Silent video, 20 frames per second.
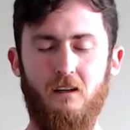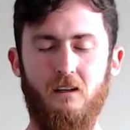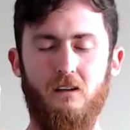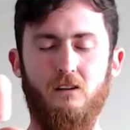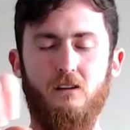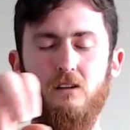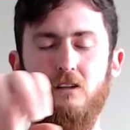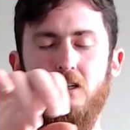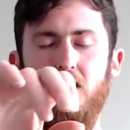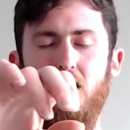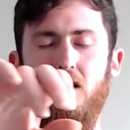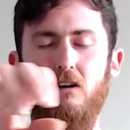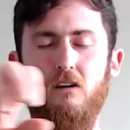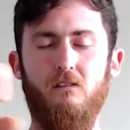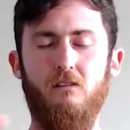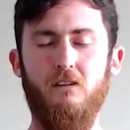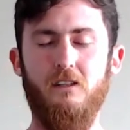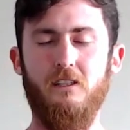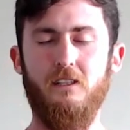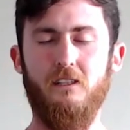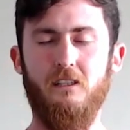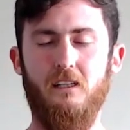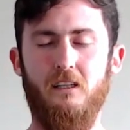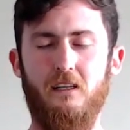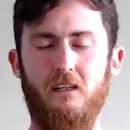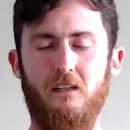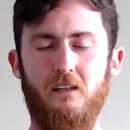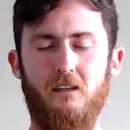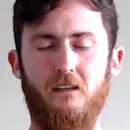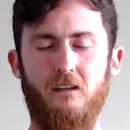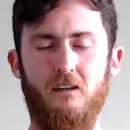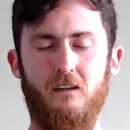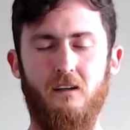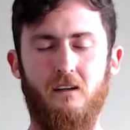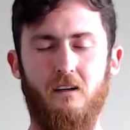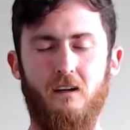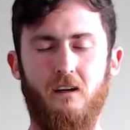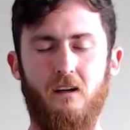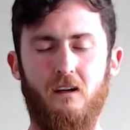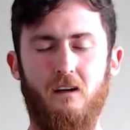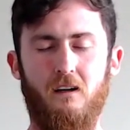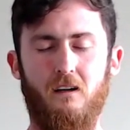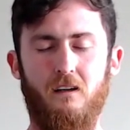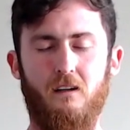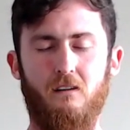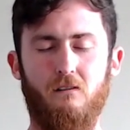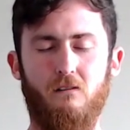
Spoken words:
looking over the city, the